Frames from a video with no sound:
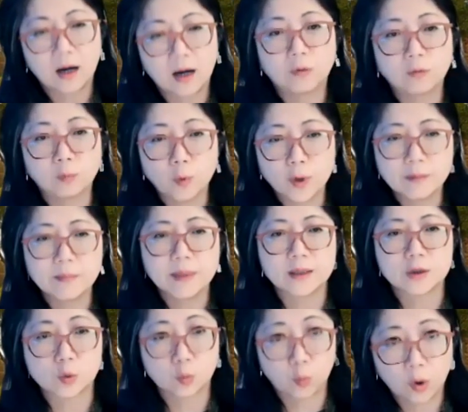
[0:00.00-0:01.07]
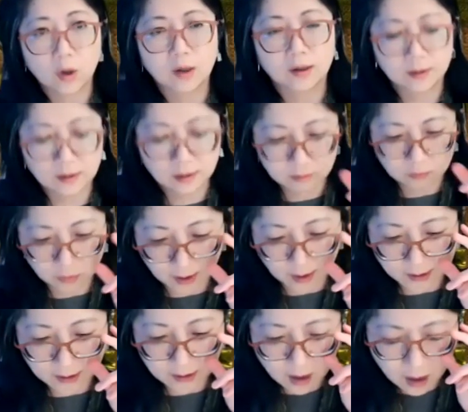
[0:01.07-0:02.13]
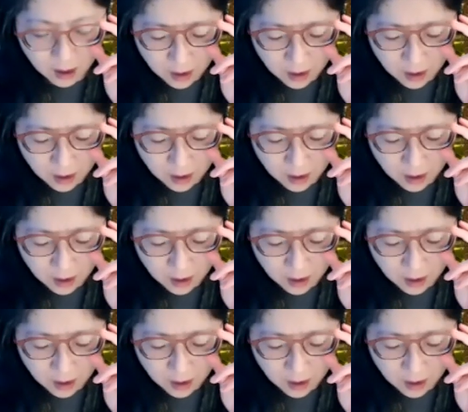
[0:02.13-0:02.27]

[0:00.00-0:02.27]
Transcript: of women's work, right?